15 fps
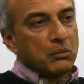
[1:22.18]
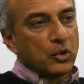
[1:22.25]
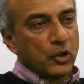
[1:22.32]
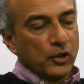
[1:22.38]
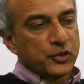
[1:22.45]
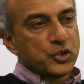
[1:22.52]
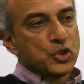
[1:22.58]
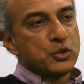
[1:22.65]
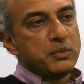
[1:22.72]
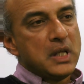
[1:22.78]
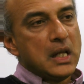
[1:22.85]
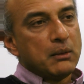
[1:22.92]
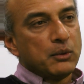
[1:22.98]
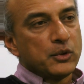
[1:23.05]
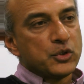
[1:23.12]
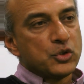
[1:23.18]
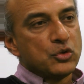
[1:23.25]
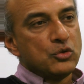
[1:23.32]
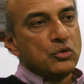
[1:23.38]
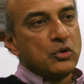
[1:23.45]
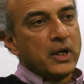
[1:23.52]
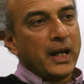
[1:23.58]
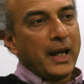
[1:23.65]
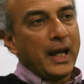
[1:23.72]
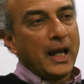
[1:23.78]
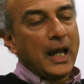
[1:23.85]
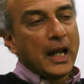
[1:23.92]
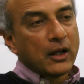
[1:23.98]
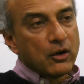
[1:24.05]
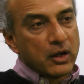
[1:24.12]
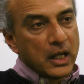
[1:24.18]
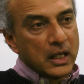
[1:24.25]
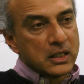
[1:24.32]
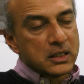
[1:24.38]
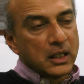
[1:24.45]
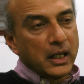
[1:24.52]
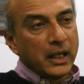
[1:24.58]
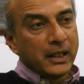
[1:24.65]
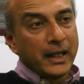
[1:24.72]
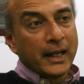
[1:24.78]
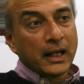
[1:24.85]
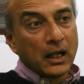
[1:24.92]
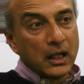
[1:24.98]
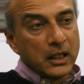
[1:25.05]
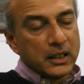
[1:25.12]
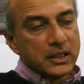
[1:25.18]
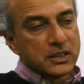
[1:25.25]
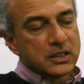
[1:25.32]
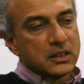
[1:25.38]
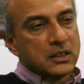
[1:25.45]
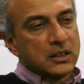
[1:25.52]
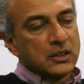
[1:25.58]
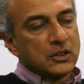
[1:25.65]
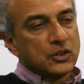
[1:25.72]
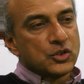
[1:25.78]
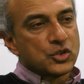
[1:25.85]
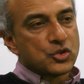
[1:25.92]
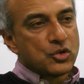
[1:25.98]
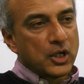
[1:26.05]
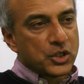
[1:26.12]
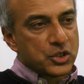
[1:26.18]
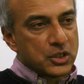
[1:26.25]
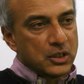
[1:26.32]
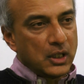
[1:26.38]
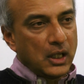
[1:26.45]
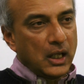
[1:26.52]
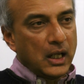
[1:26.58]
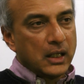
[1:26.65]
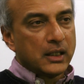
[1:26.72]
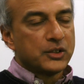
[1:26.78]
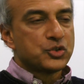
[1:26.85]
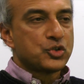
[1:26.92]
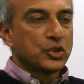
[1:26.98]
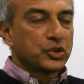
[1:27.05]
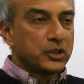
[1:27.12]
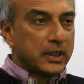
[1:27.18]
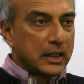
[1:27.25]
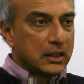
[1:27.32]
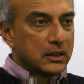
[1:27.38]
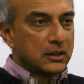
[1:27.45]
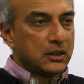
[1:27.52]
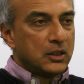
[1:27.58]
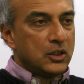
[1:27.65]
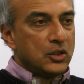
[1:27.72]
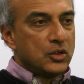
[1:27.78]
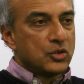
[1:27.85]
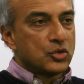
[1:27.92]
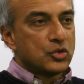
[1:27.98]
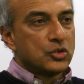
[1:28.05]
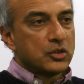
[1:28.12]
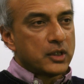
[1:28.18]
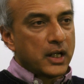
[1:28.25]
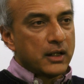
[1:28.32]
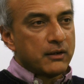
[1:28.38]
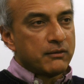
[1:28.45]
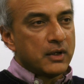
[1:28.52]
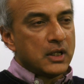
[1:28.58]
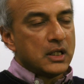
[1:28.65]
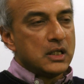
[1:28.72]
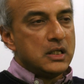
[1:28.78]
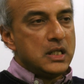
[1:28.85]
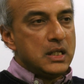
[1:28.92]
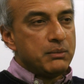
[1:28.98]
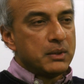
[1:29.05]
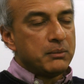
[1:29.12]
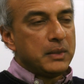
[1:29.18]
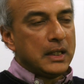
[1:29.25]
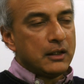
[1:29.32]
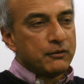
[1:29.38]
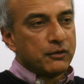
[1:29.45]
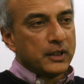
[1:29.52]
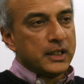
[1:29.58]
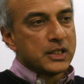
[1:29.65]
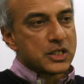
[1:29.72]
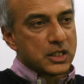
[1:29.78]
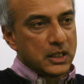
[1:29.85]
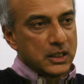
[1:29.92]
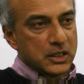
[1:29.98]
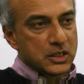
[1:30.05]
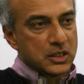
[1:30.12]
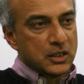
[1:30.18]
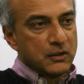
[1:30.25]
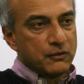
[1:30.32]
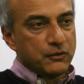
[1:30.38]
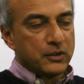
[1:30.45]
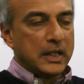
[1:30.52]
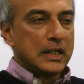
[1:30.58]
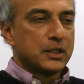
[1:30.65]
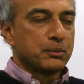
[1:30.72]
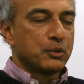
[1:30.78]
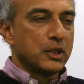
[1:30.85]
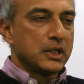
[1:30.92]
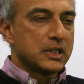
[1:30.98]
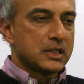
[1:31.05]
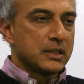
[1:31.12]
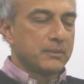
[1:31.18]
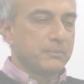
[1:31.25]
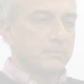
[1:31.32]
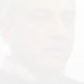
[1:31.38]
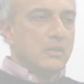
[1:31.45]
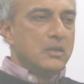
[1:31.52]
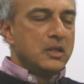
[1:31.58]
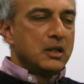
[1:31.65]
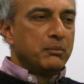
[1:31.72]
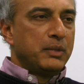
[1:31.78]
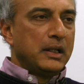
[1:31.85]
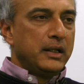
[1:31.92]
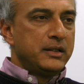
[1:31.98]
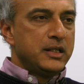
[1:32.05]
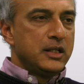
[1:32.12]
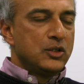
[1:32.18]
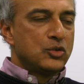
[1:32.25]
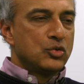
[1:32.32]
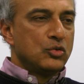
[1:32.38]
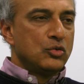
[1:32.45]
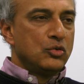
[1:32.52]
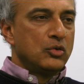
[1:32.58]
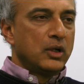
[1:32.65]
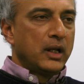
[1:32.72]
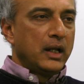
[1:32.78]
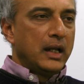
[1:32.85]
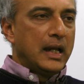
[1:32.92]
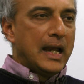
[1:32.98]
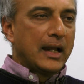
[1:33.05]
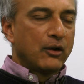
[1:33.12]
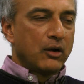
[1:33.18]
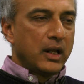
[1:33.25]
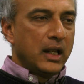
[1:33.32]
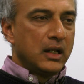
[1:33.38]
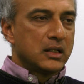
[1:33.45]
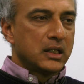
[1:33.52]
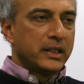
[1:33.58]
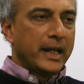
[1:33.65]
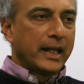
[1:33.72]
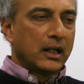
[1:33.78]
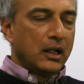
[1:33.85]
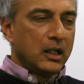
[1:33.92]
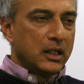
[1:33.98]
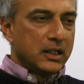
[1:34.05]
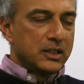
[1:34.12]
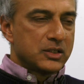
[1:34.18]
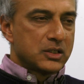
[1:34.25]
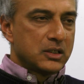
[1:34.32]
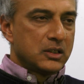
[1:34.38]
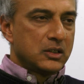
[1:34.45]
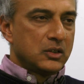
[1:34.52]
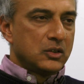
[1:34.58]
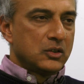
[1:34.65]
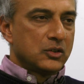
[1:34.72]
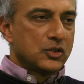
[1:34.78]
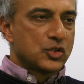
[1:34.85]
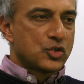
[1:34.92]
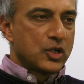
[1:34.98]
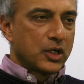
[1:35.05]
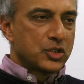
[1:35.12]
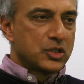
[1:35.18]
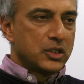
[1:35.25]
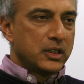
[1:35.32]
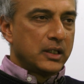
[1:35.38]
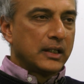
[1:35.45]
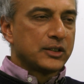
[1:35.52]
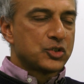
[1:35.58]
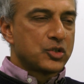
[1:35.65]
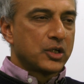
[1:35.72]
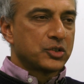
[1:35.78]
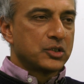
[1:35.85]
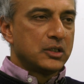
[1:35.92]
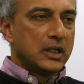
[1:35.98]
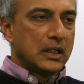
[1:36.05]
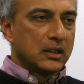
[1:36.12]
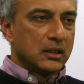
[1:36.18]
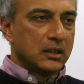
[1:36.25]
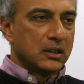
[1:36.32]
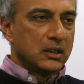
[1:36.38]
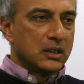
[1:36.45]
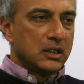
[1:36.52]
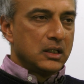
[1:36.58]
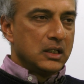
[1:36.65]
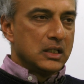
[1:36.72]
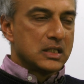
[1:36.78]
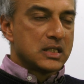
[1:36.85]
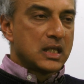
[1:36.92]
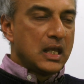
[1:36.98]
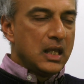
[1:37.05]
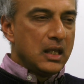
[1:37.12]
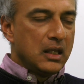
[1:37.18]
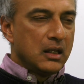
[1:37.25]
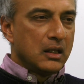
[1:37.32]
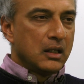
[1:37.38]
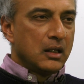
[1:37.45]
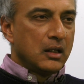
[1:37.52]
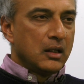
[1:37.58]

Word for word: but also to be able to aggregate and analyze structured and unstructured data to derive deep and meaningful insights for an enterprise. The ability to aggregate and analyze structured and unstructured data is key